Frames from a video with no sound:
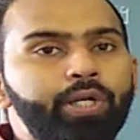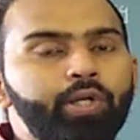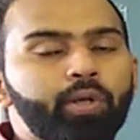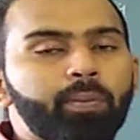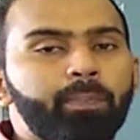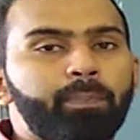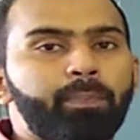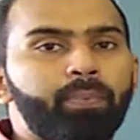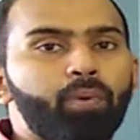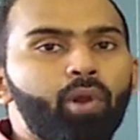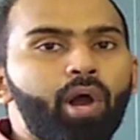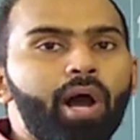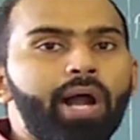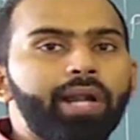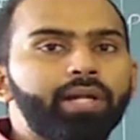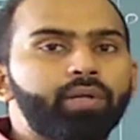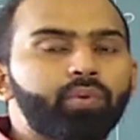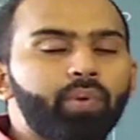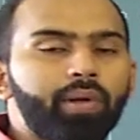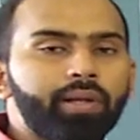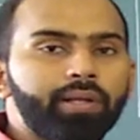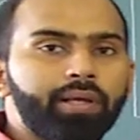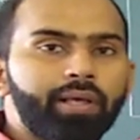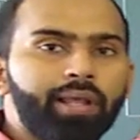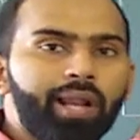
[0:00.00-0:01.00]
to plot
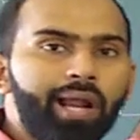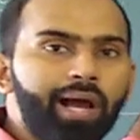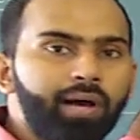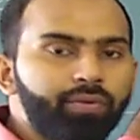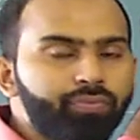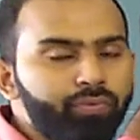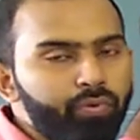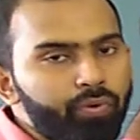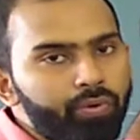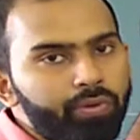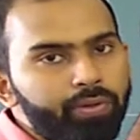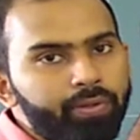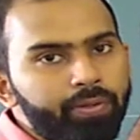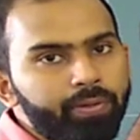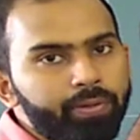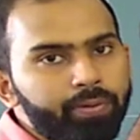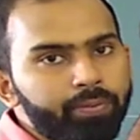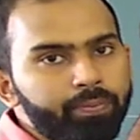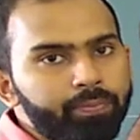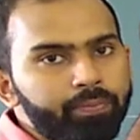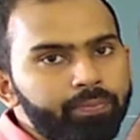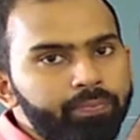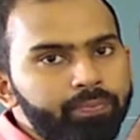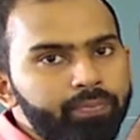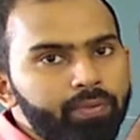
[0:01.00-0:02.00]
one graph over here.
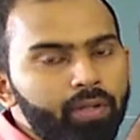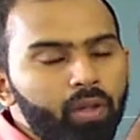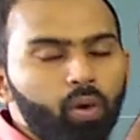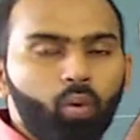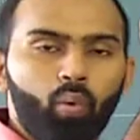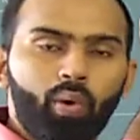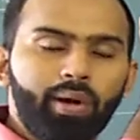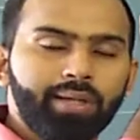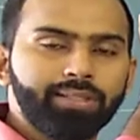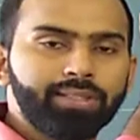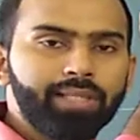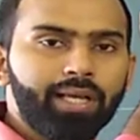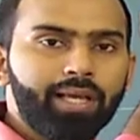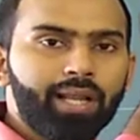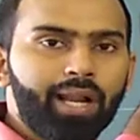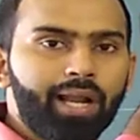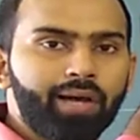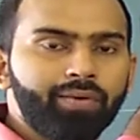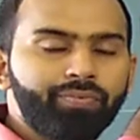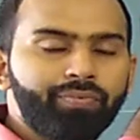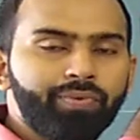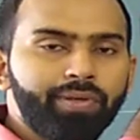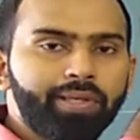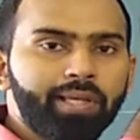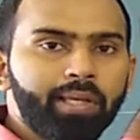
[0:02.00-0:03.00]
What is the
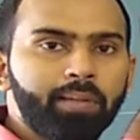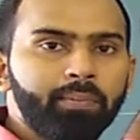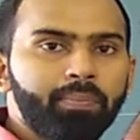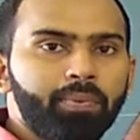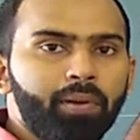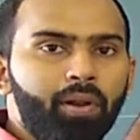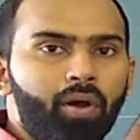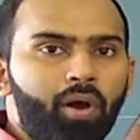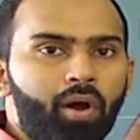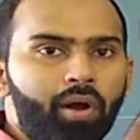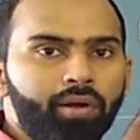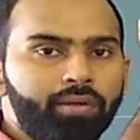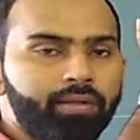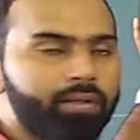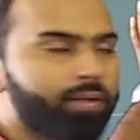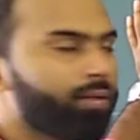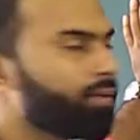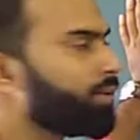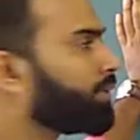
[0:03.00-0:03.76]
graph we can plot?